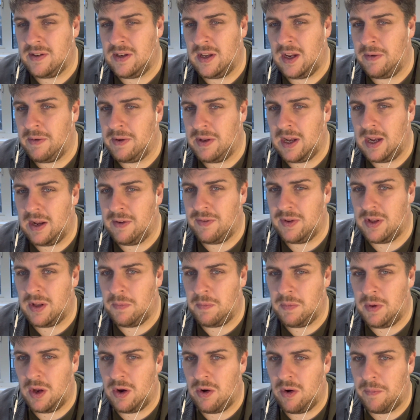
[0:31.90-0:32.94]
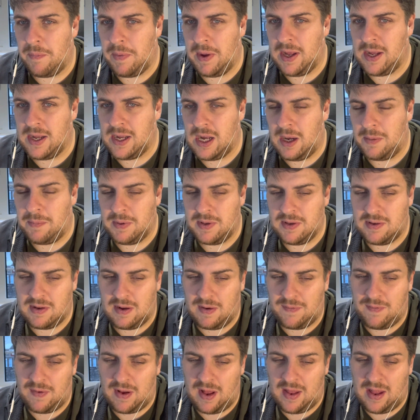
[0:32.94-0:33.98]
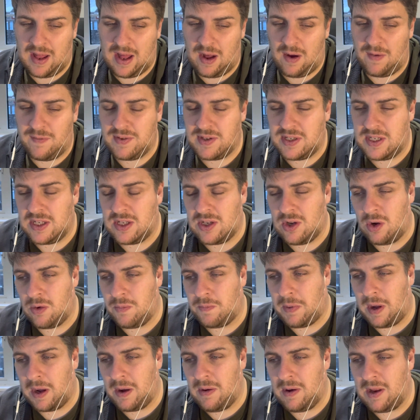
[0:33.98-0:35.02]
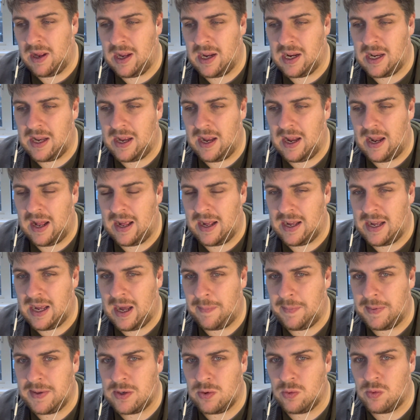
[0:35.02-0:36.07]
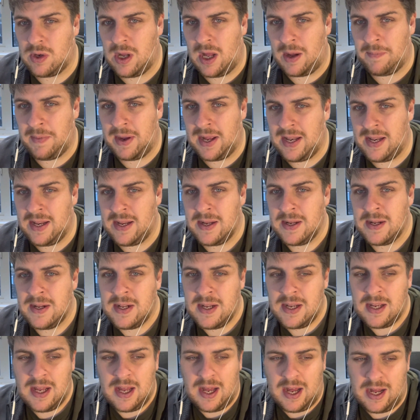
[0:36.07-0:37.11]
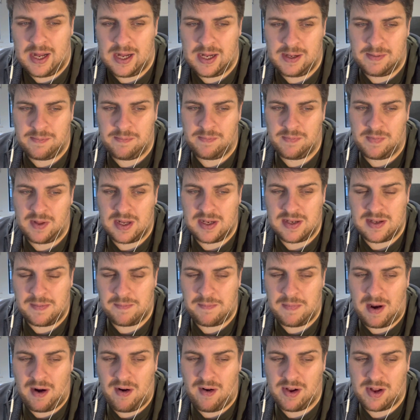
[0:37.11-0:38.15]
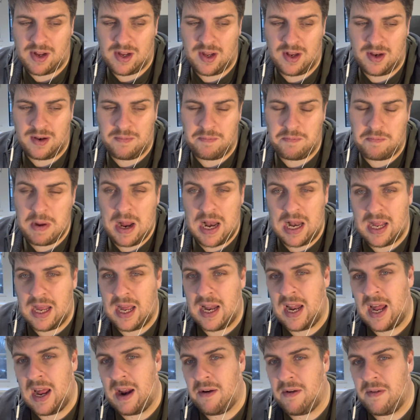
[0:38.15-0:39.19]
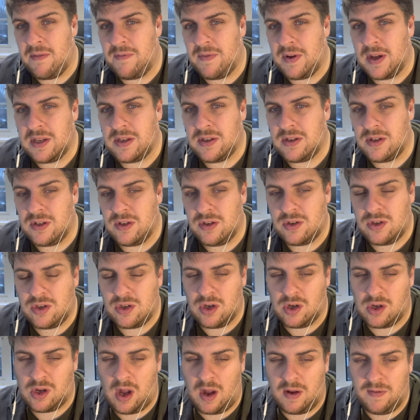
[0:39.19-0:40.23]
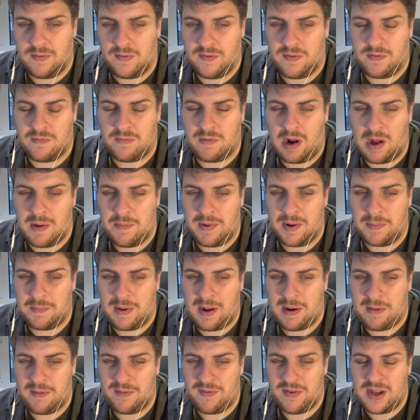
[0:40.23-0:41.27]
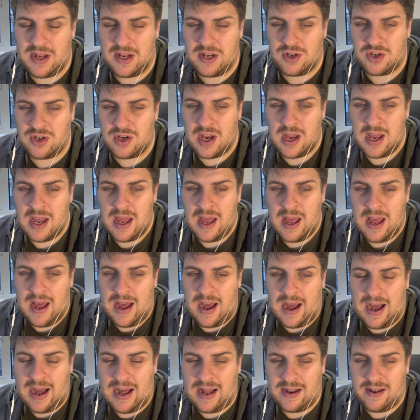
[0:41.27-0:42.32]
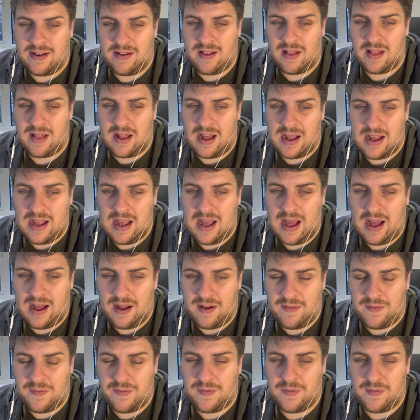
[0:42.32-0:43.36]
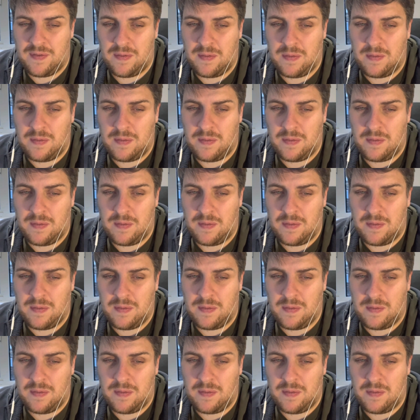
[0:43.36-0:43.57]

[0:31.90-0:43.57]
You know, he delivered them the European Cup and stuff like that. Obviously, Todd Boehly and Clear Lake Capital come in. Um, these American billionaire investors took over from Roman Abramovich, and they have